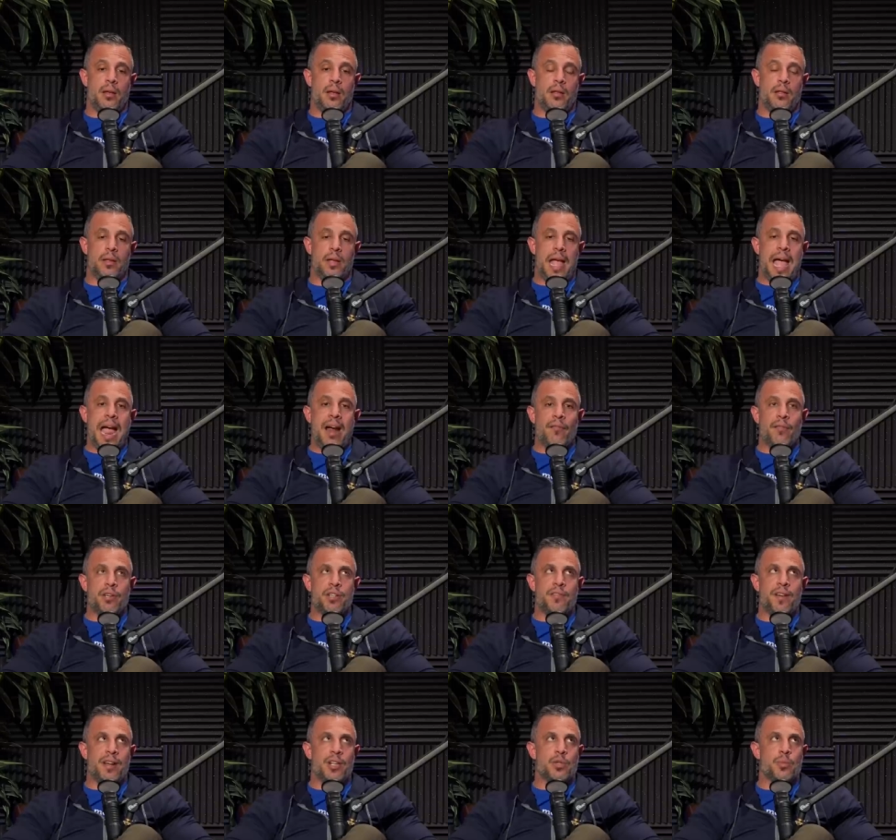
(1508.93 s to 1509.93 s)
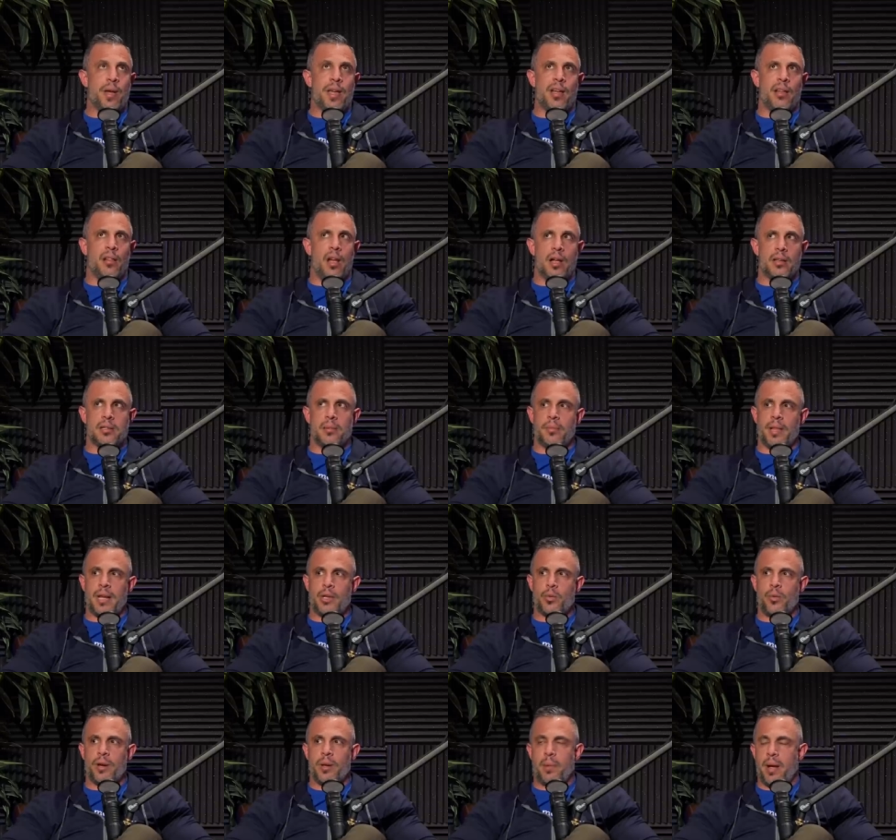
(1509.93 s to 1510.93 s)
the average Venezuelan lost something
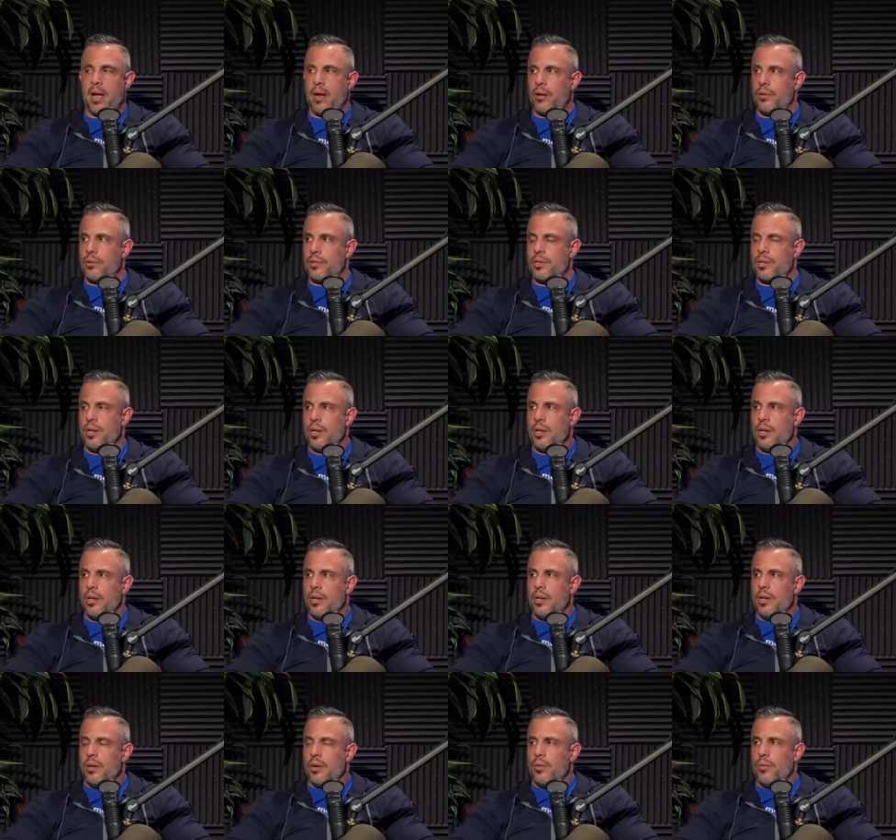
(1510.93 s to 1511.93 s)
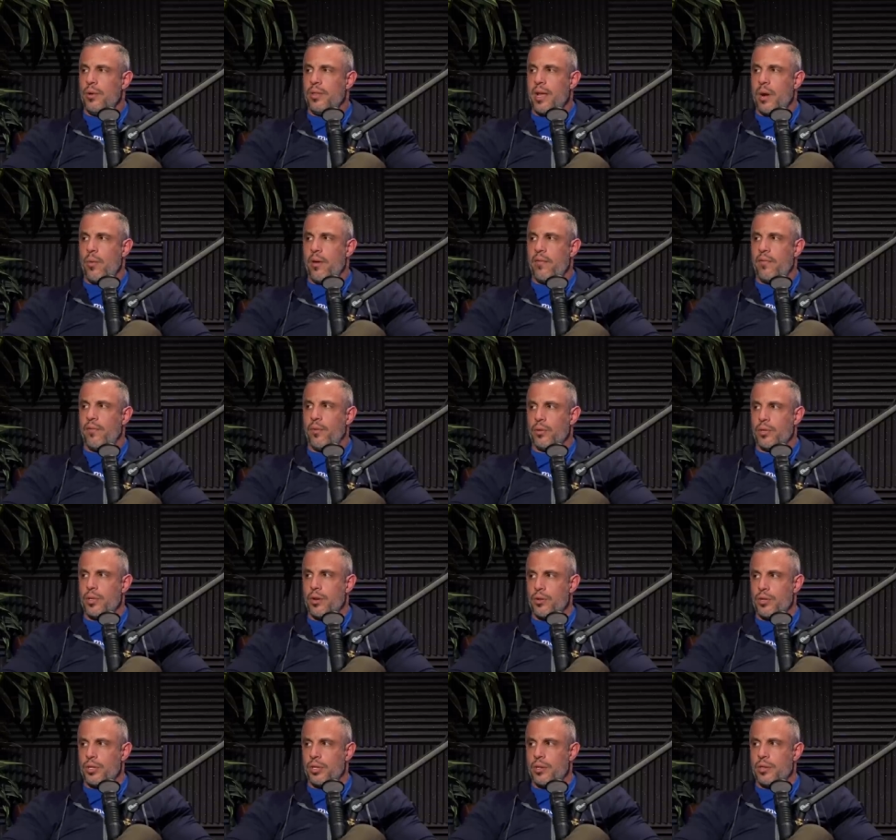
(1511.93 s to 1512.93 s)
like twenty pounds when they went full
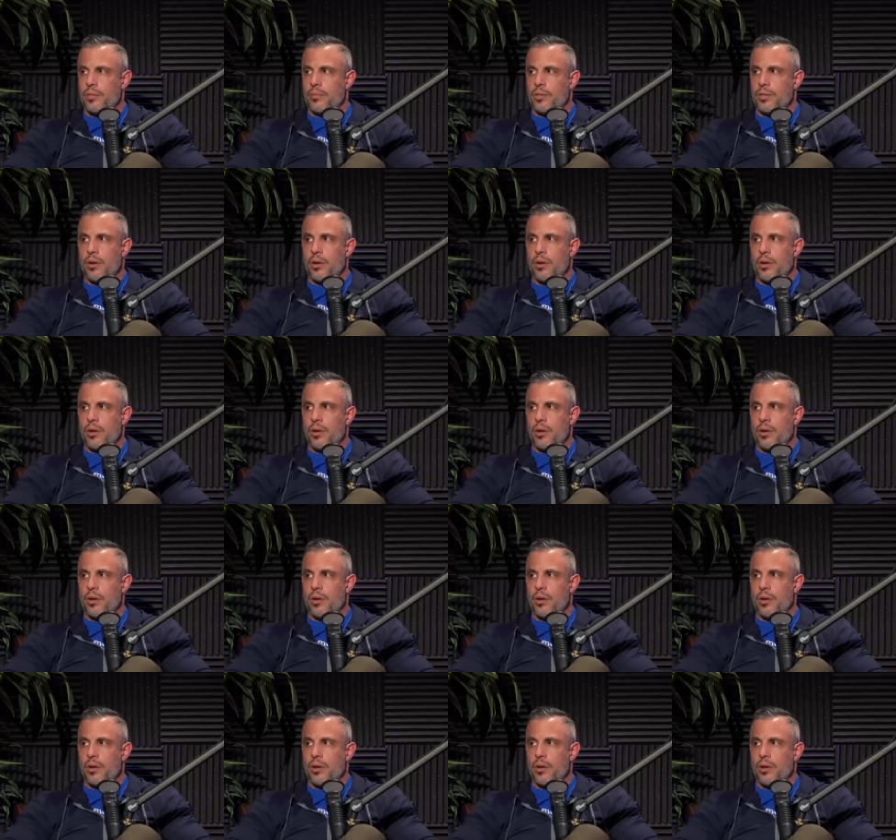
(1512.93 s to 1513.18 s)
socialism.